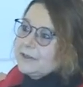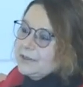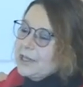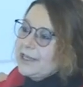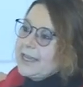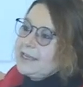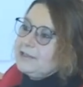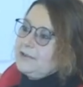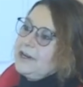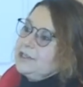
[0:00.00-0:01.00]
the lung
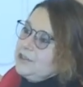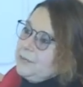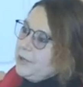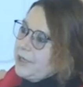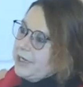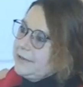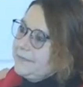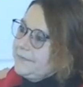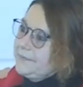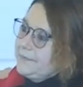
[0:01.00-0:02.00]
cancer has spread,
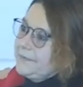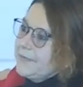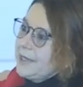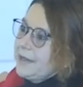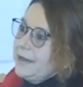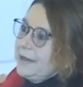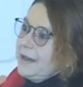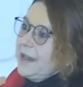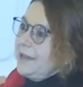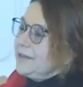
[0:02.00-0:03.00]

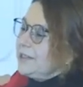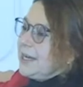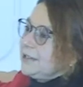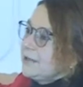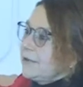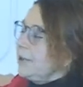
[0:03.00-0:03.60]
and the chances of a